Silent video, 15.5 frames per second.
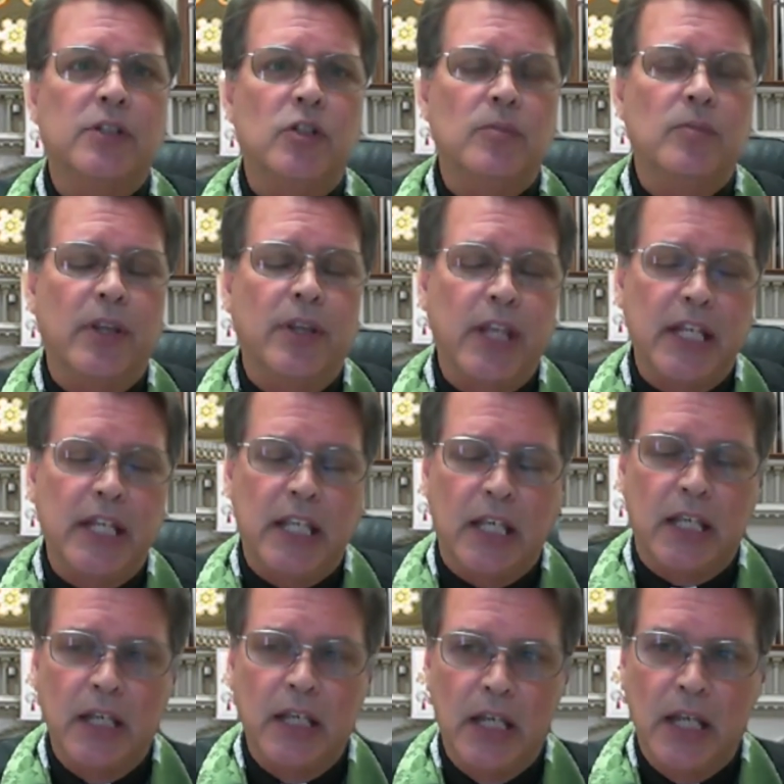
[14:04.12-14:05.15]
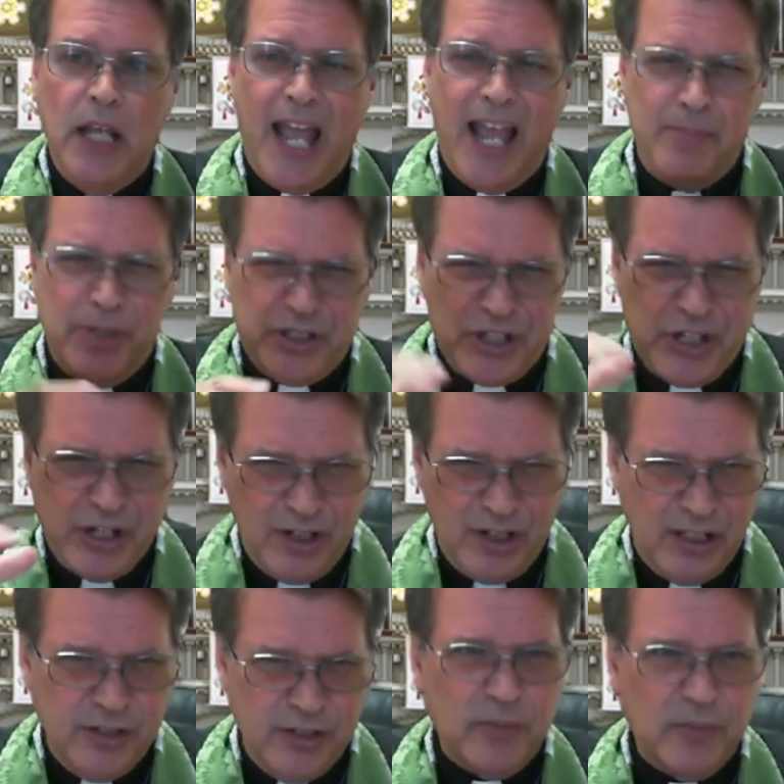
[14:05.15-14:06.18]
human thinking and
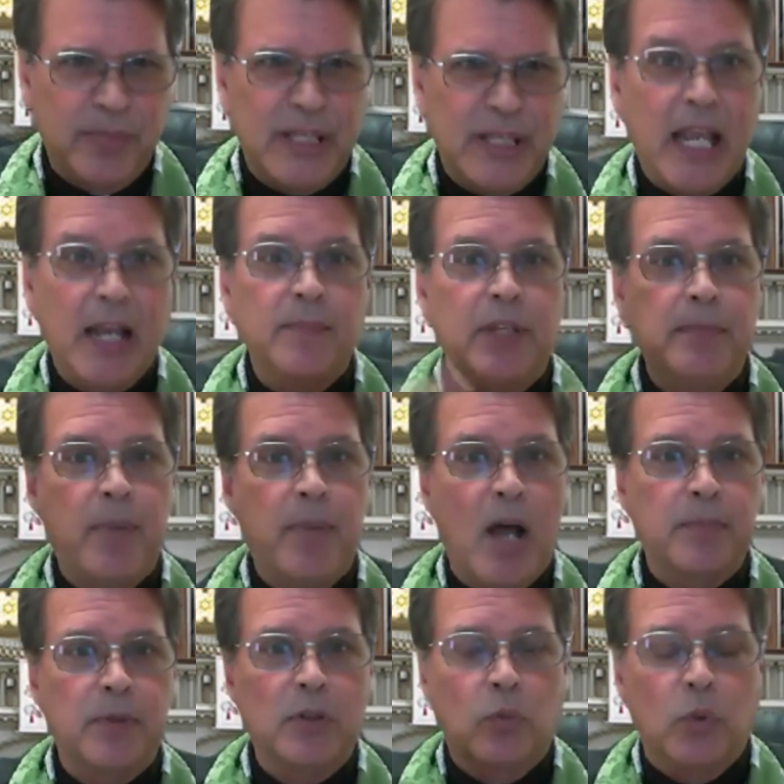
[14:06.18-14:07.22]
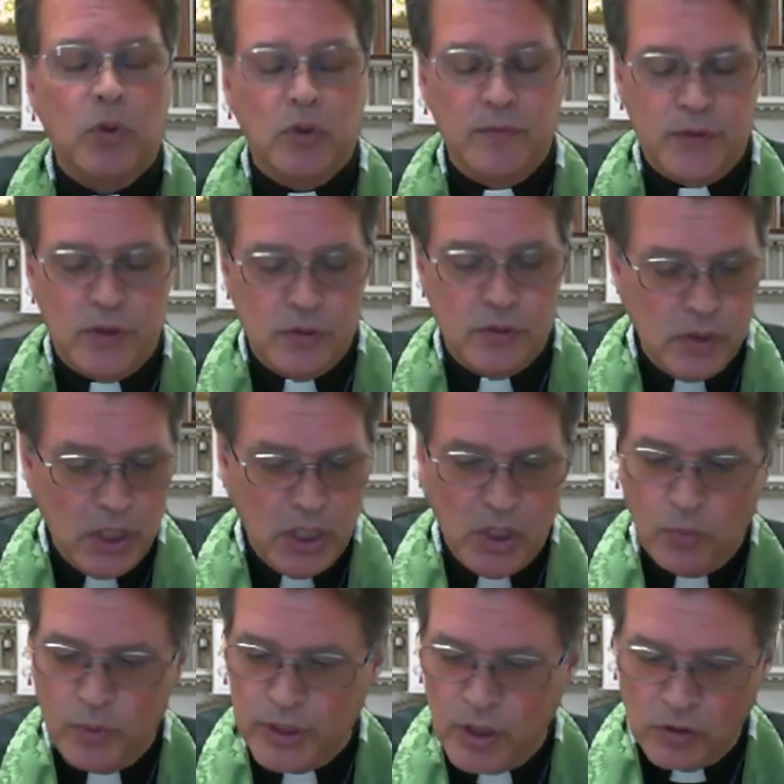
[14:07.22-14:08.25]
materialism became the popular worldview,
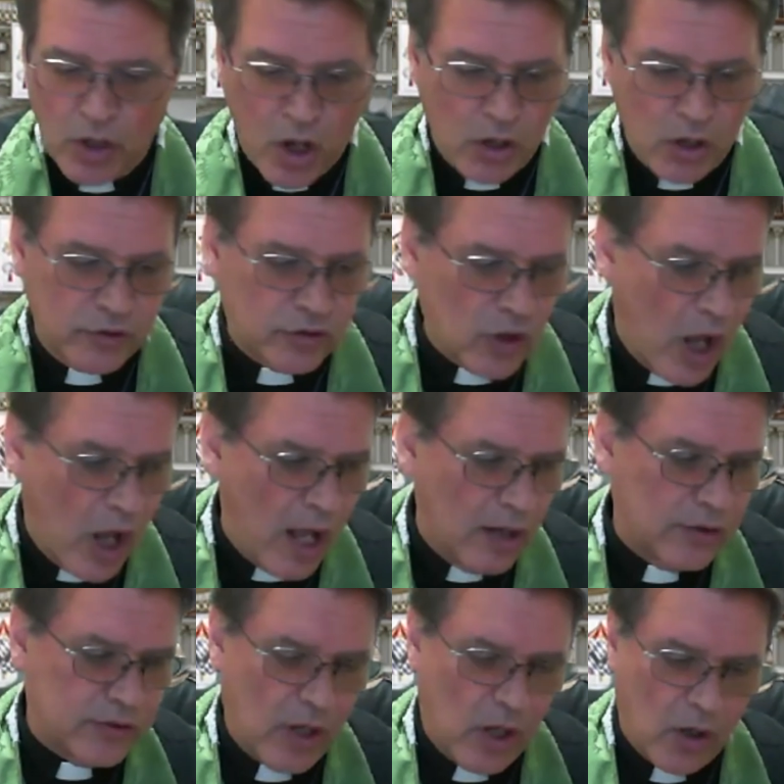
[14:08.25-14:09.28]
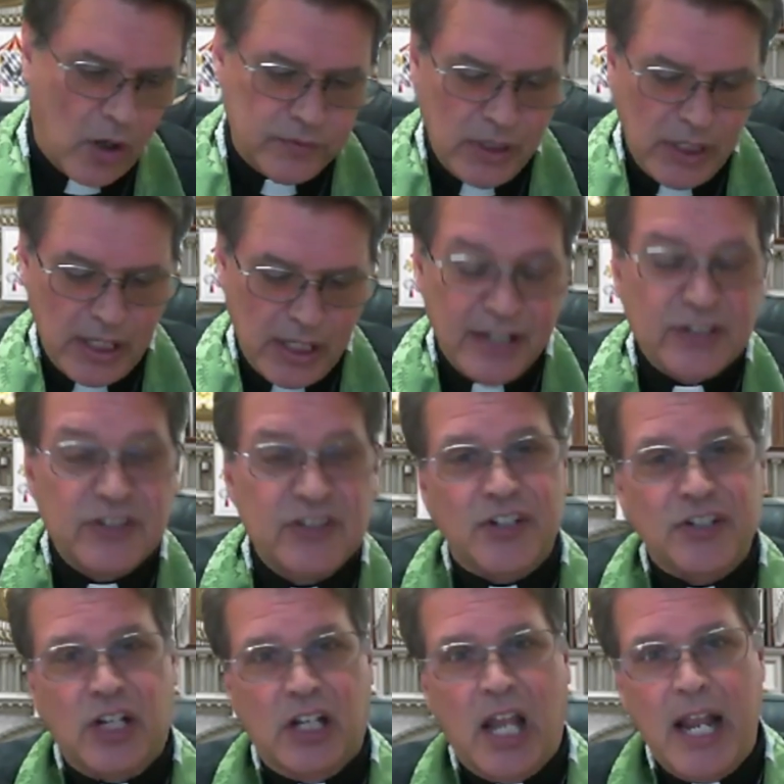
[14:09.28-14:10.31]
we no longer saw ourselves in
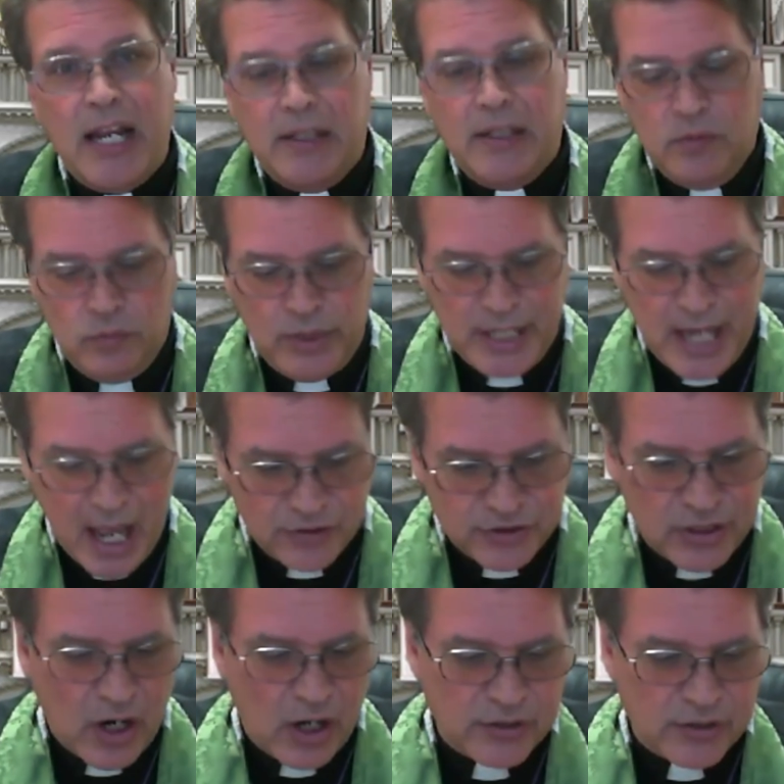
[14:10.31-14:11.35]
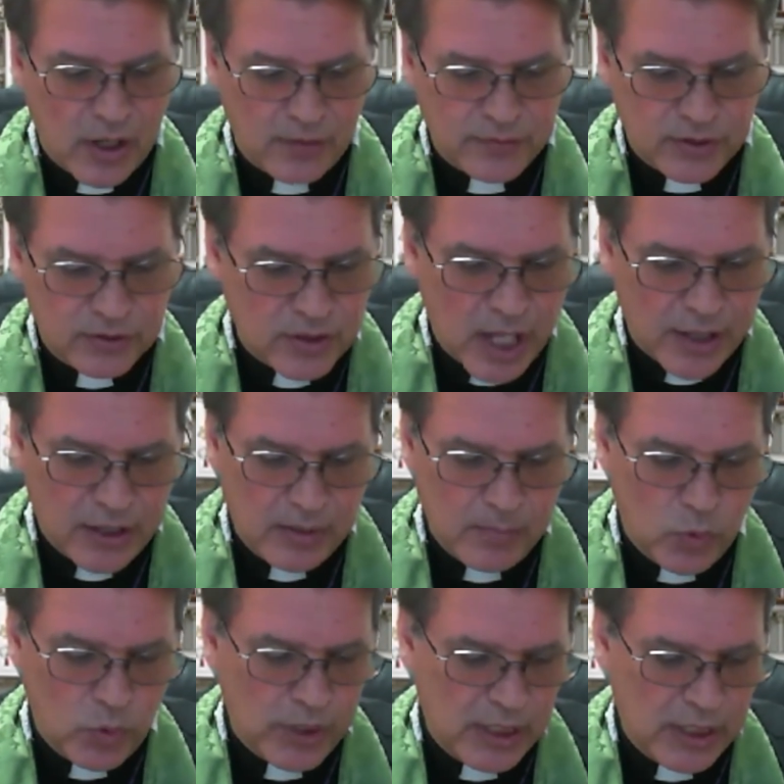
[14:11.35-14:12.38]
such a light. We now see ourselves as nothing
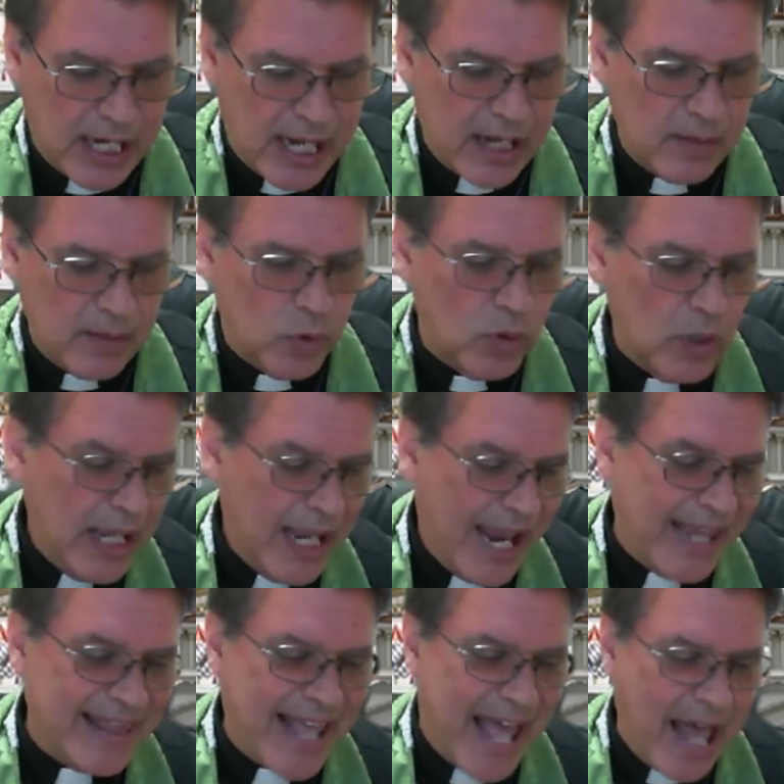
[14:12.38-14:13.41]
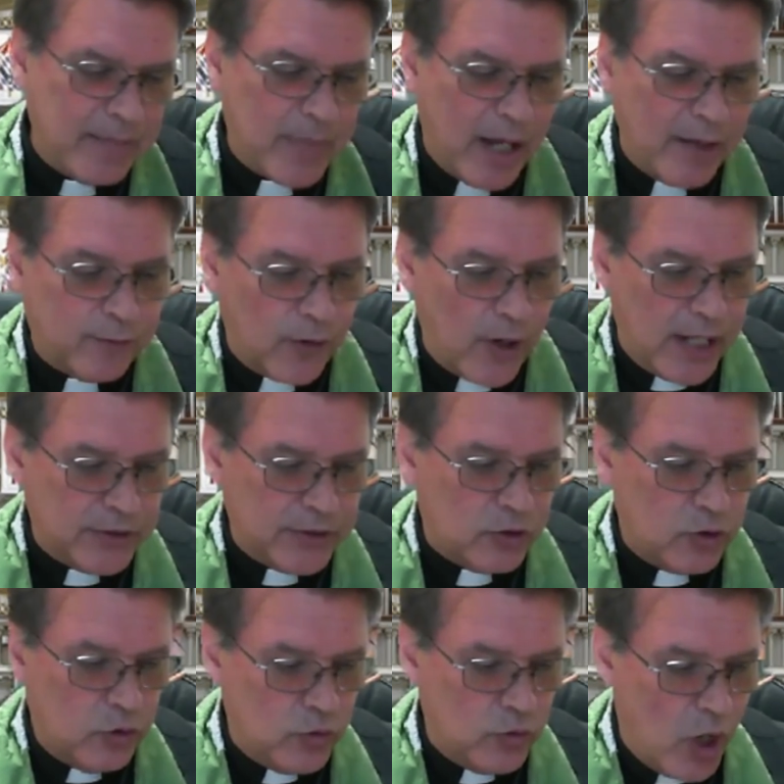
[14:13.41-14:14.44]
more than an animal. And that, my friends, as
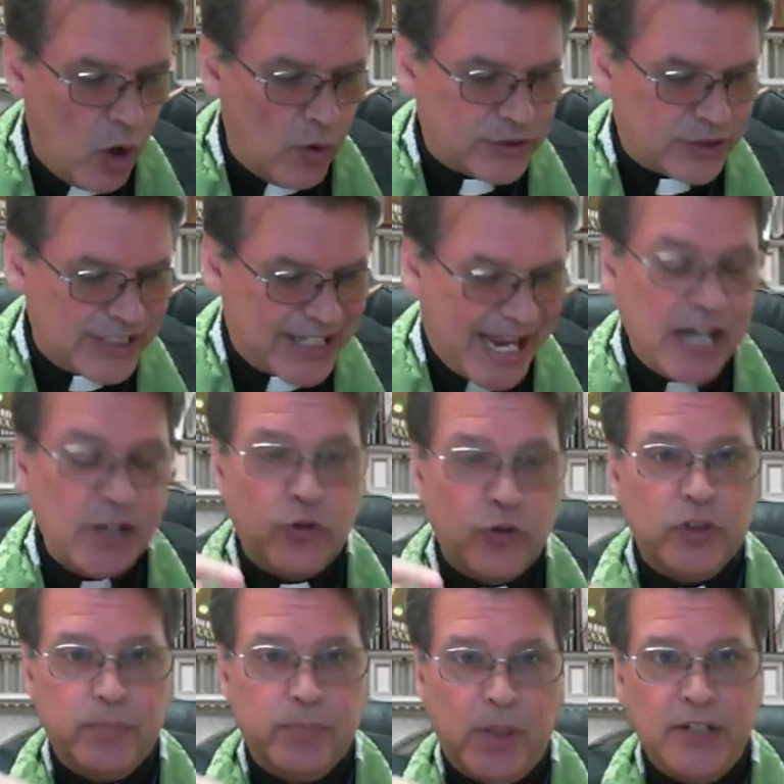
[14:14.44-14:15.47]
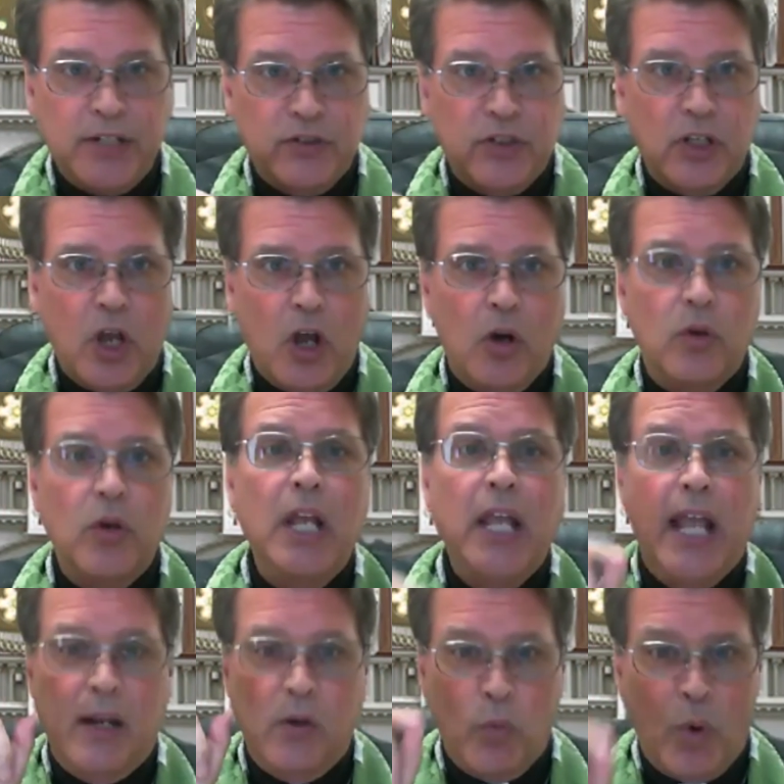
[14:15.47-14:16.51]
you know, is a dangerous place to go.
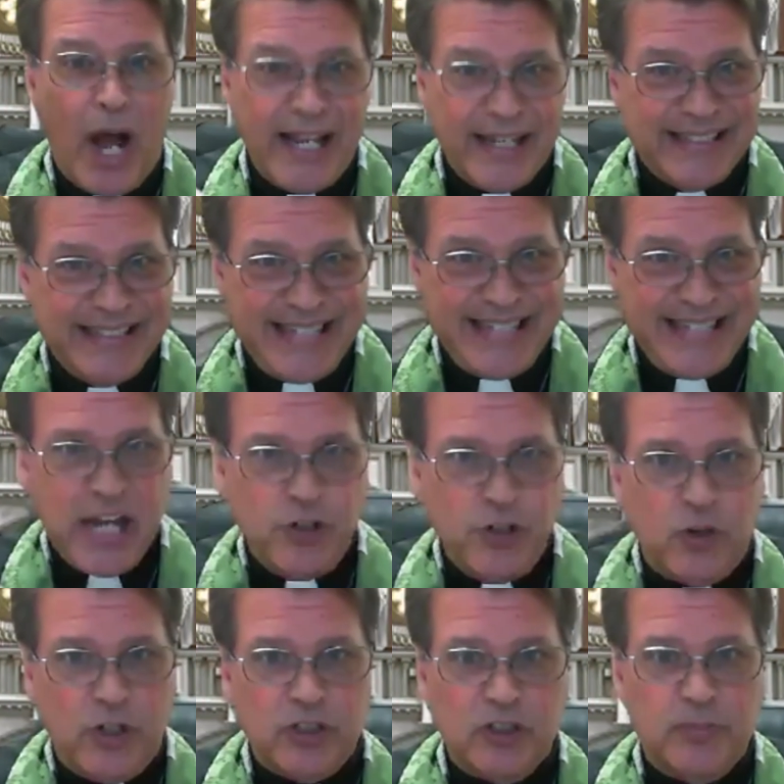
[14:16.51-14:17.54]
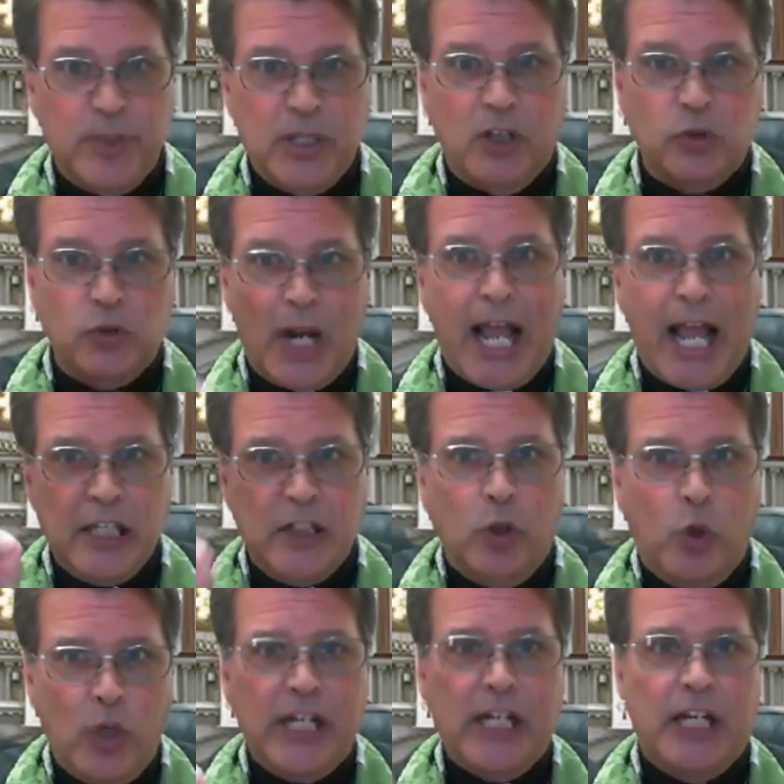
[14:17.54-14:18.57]
And why it's dangerous is because when I can
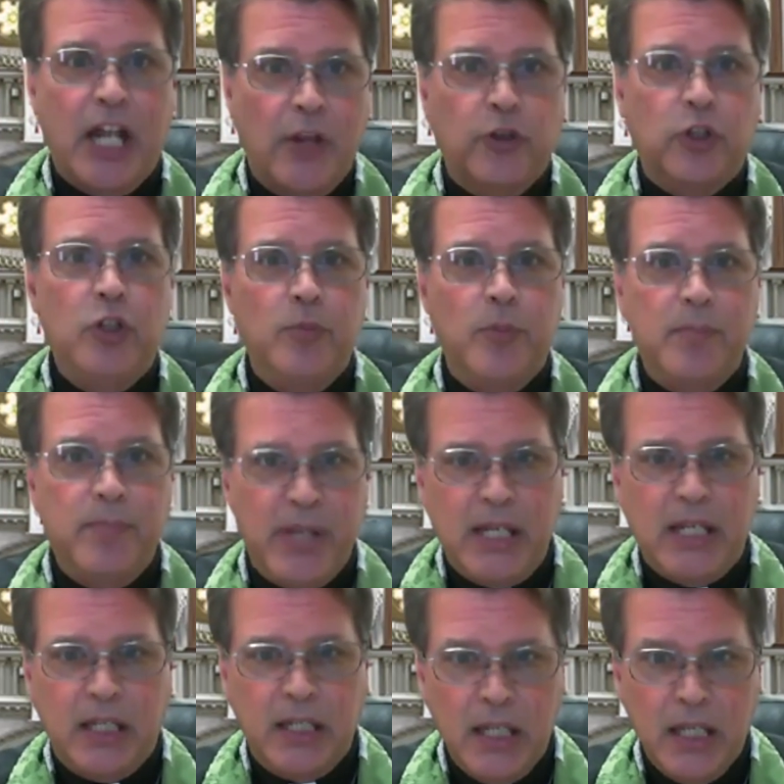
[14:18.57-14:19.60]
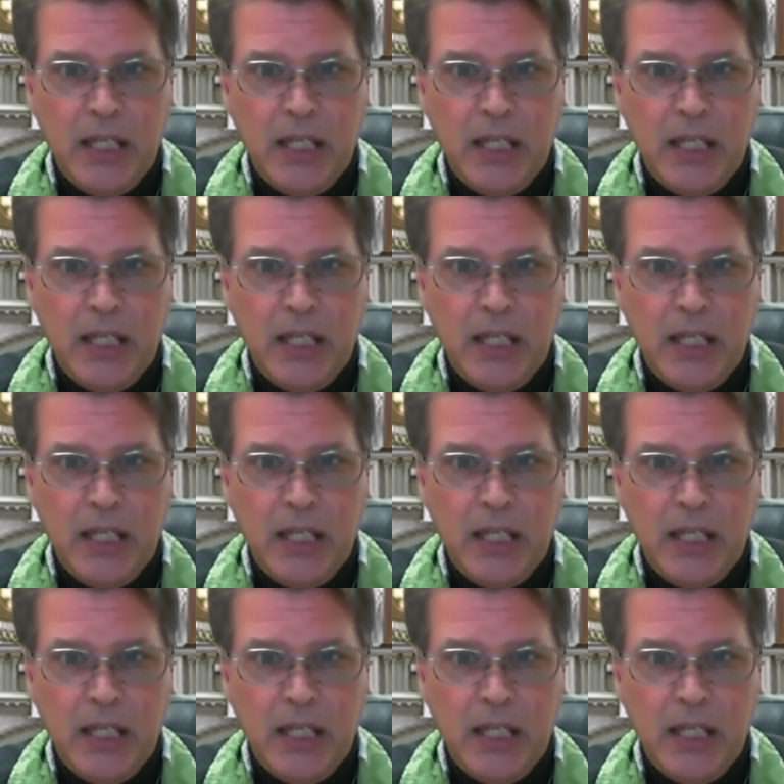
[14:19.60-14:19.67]
look at another human being